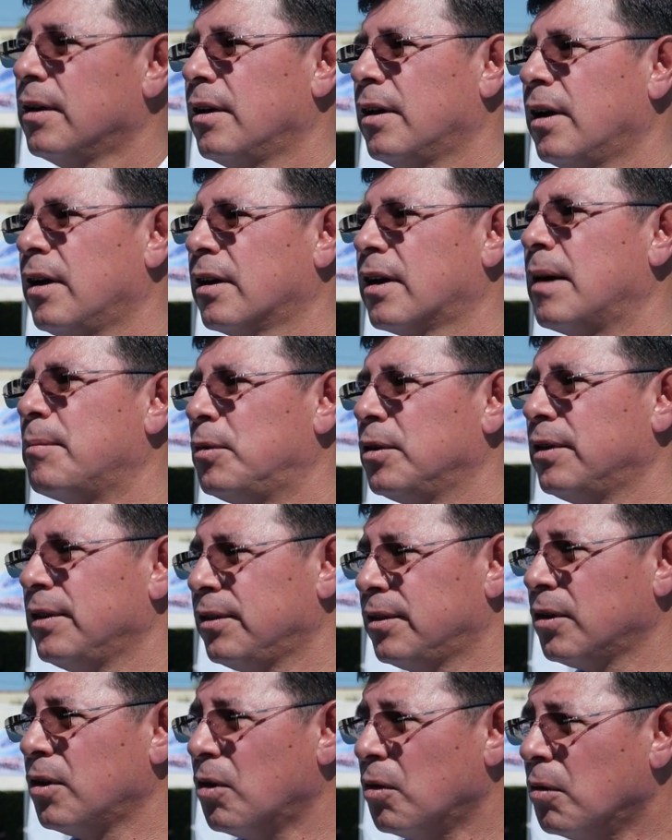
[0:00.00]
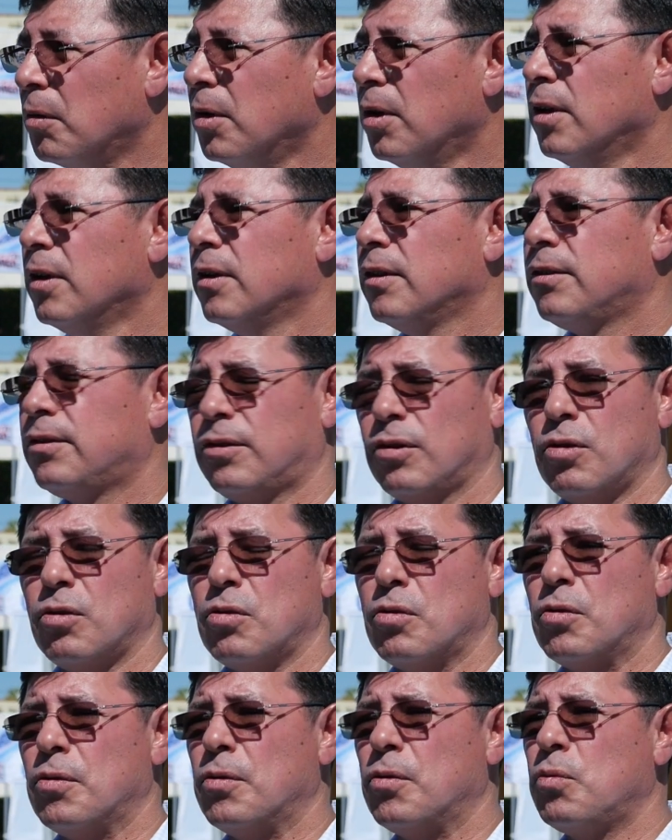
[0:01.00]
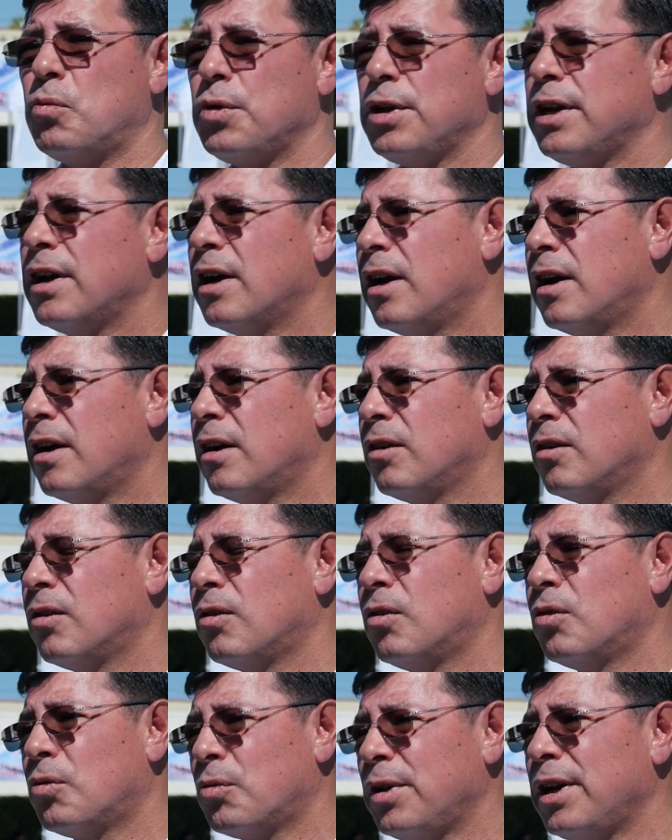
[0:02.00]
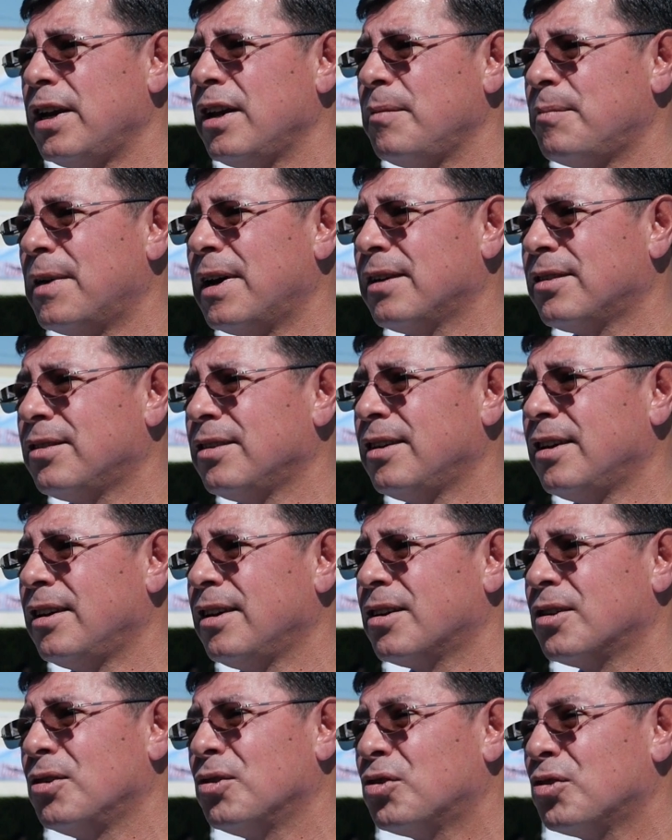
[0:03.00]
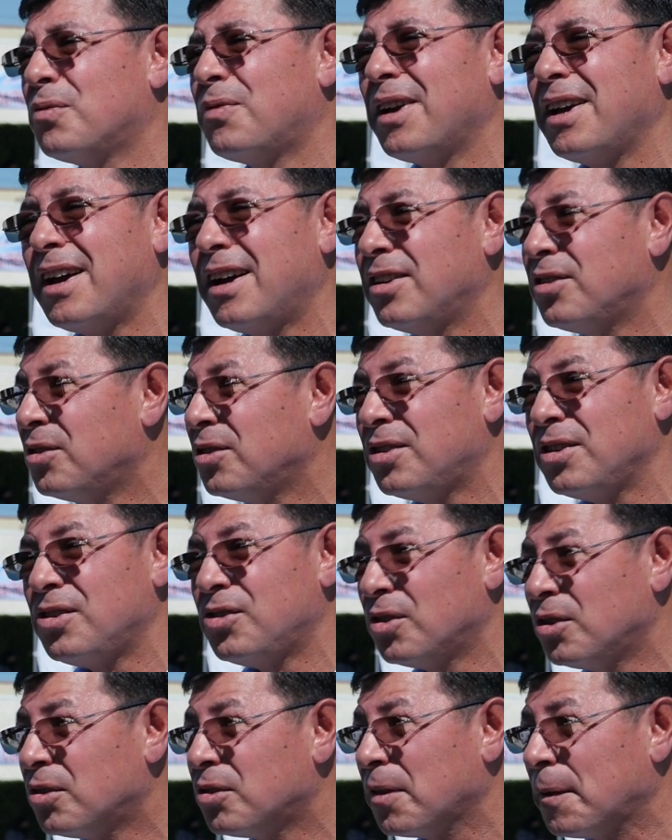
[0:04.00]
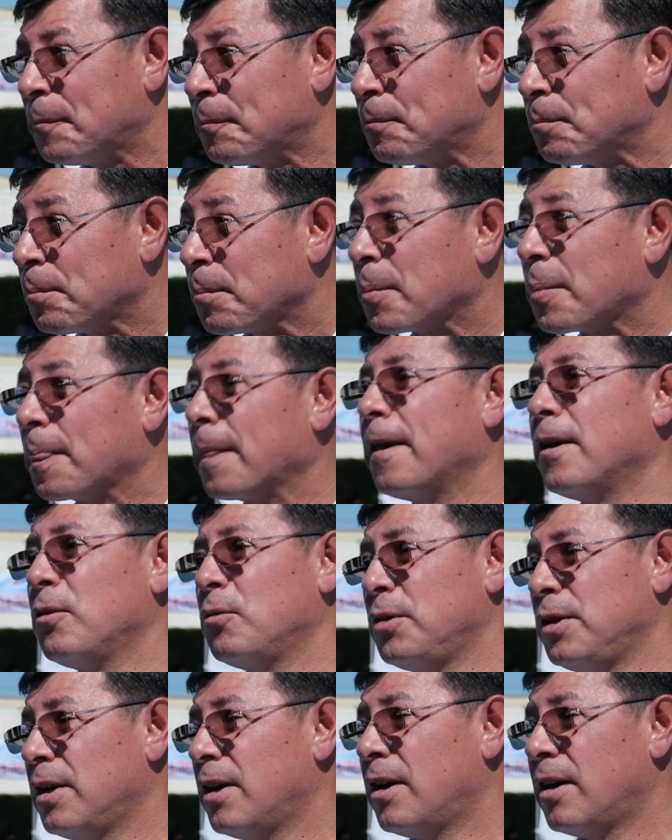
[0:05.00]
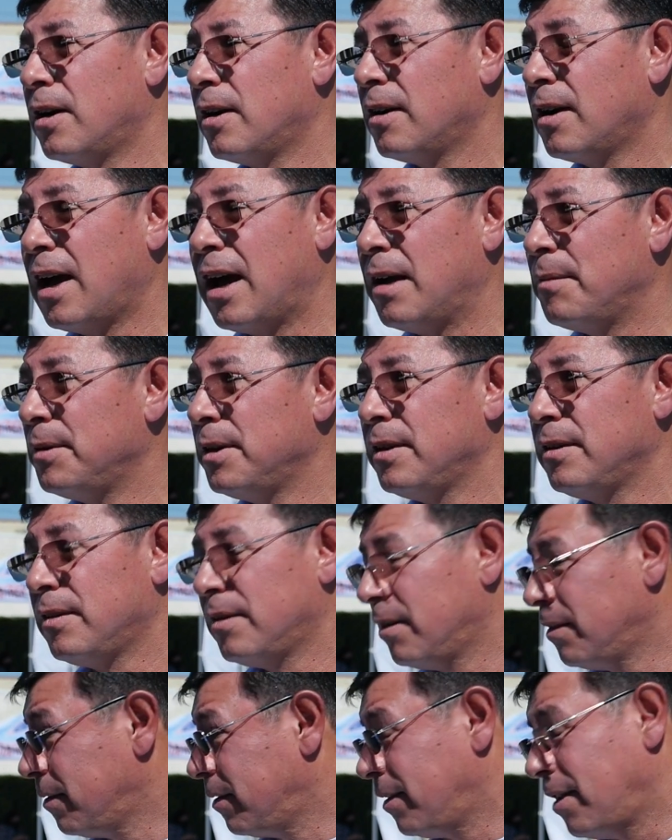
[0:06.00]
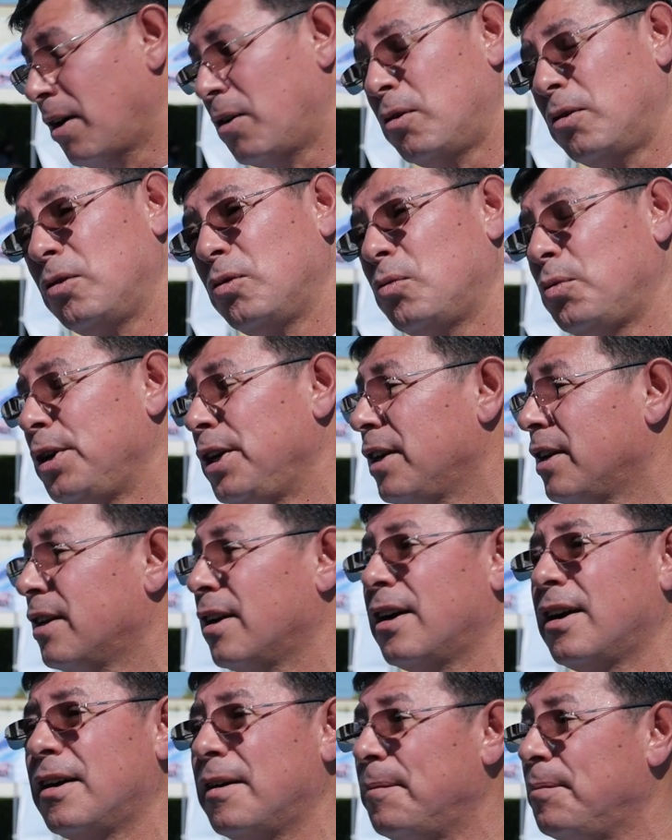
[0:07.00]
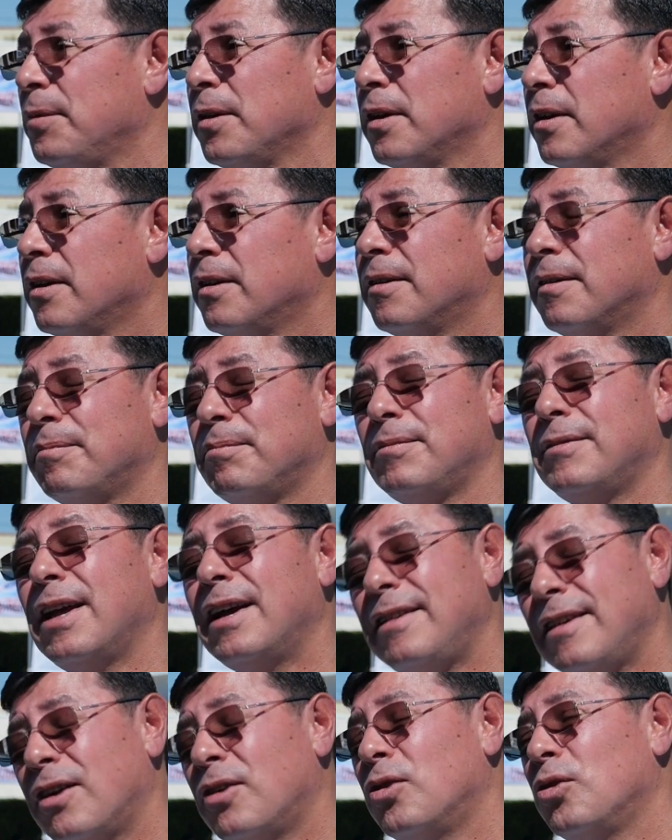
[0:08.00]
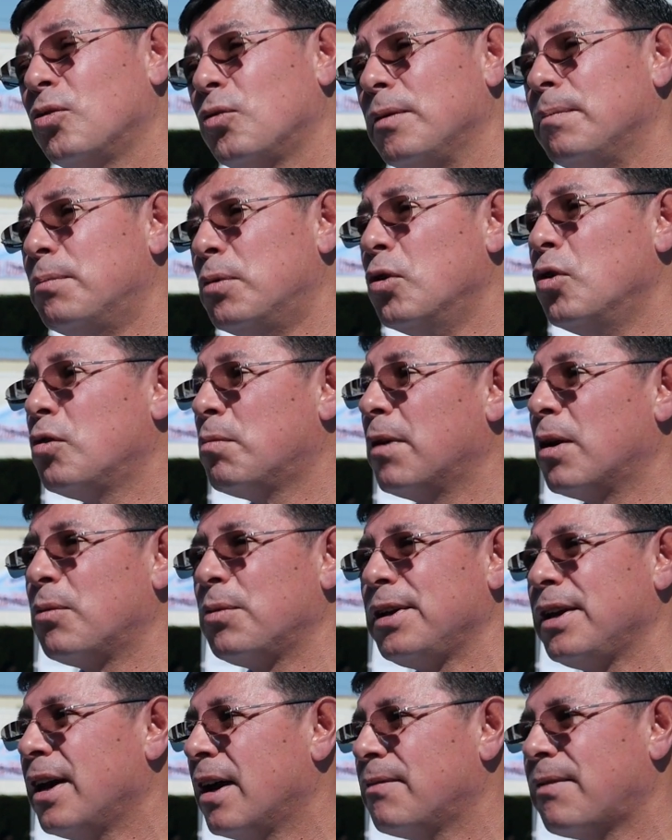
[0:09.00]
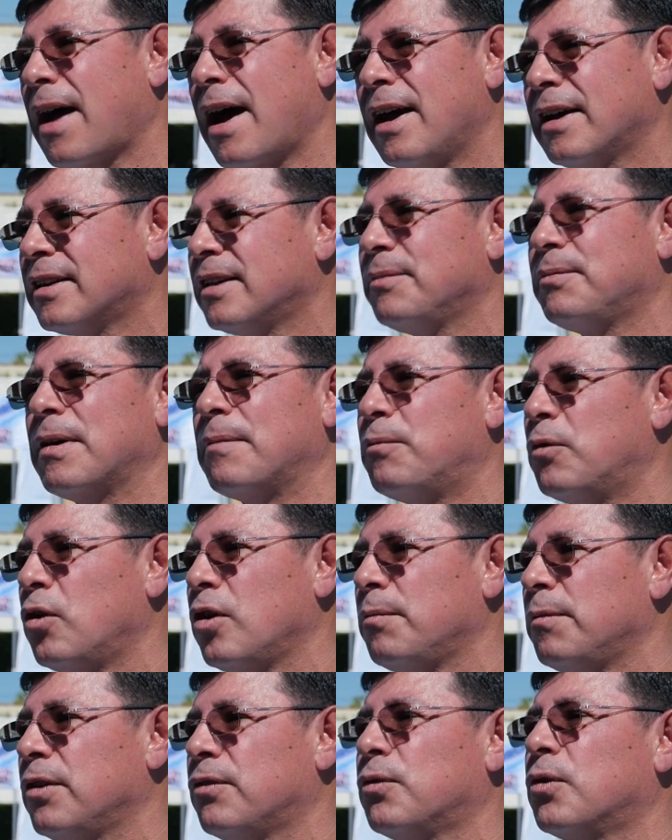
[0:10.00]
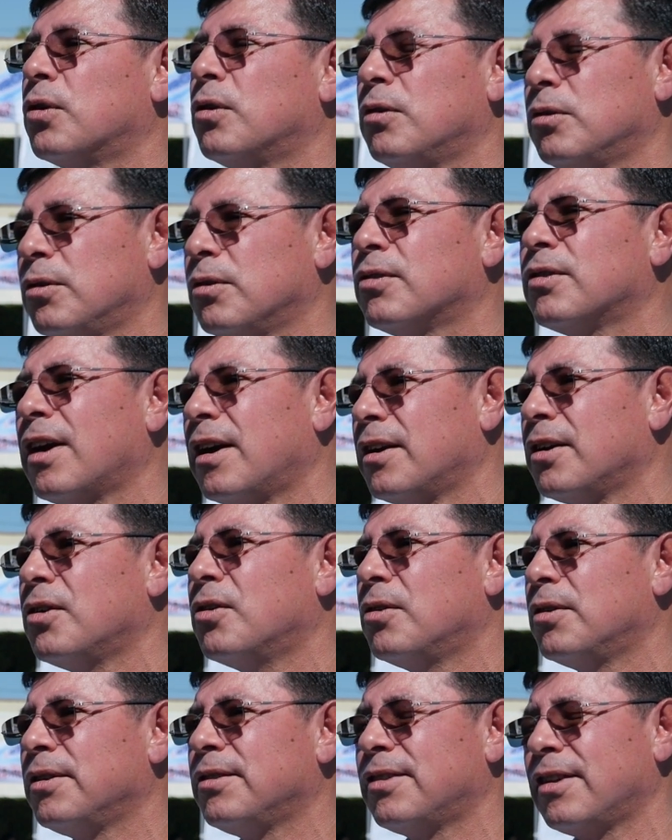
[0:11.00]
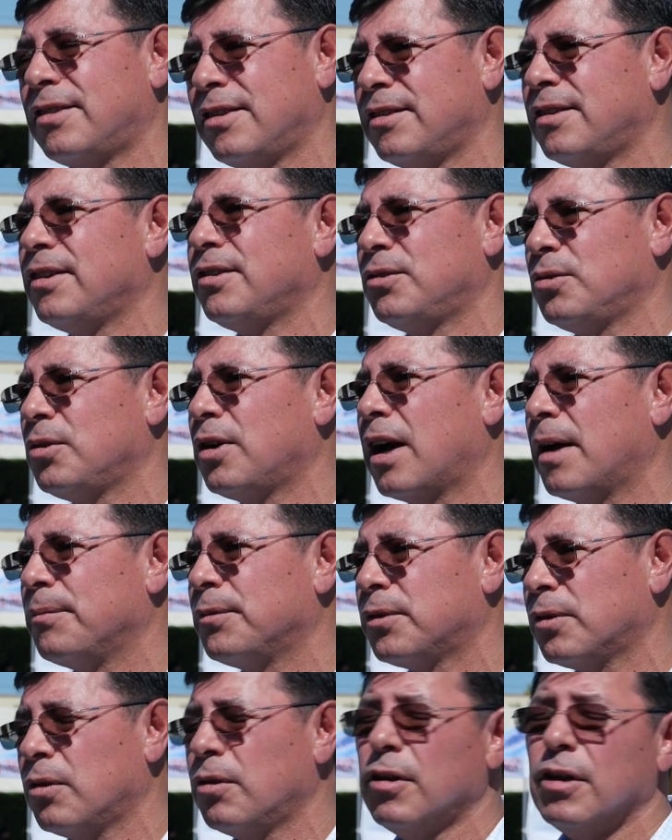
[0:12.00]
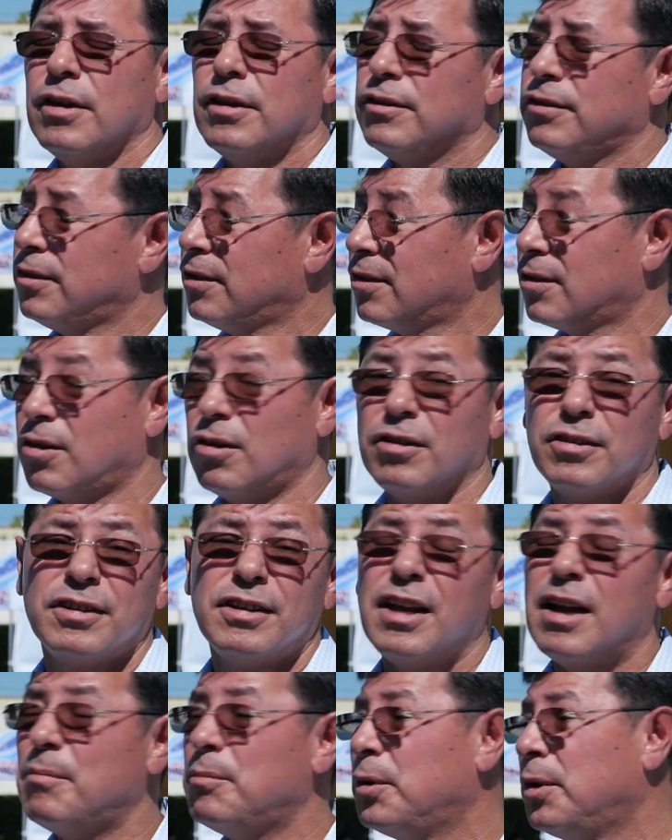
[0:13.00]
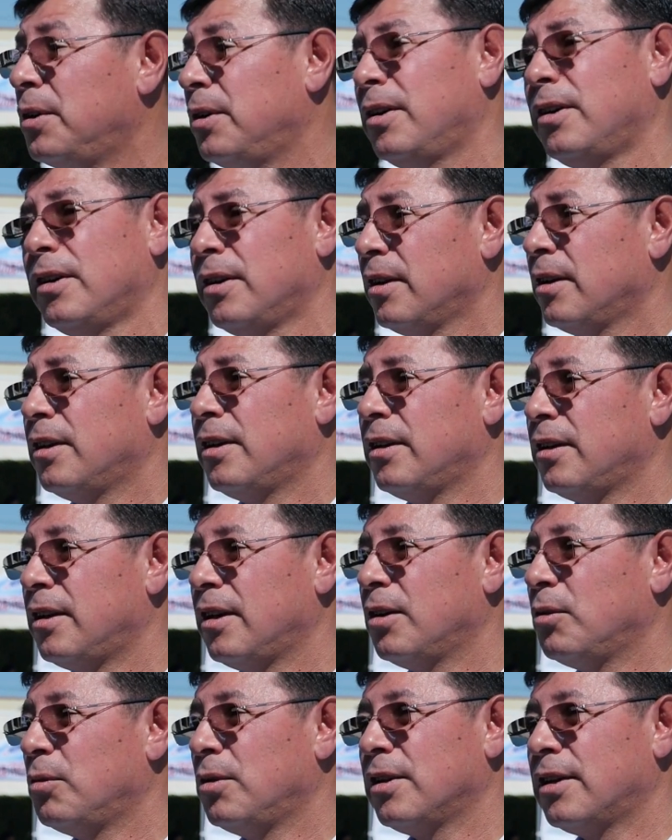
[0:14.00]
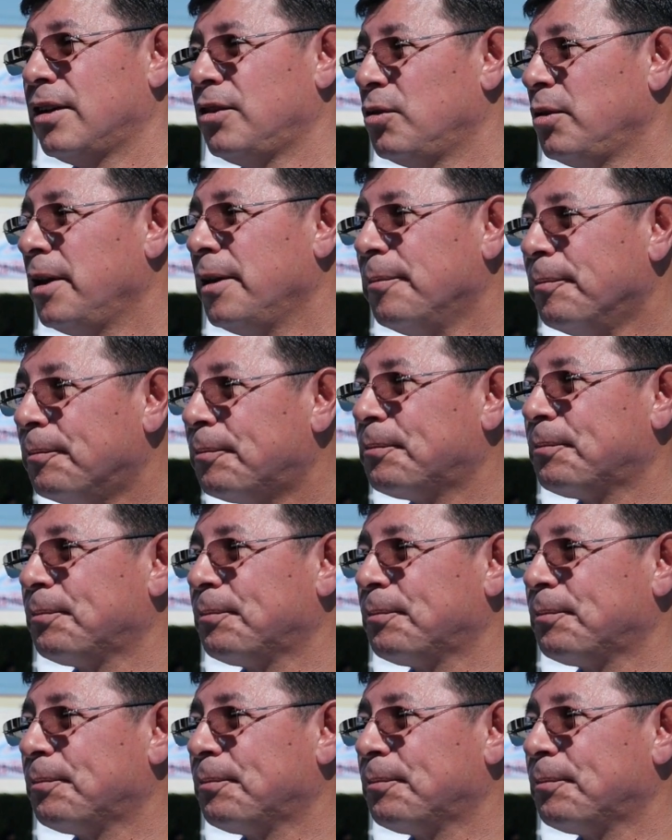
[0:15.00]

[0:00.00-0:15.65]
a couple of days ago. So we are already vaccinated close to 500 teachers, and we are having the whole week, not the whole week booked, but we have active appointments for all those categories at the days to come. So just call the number and then we'll get you in.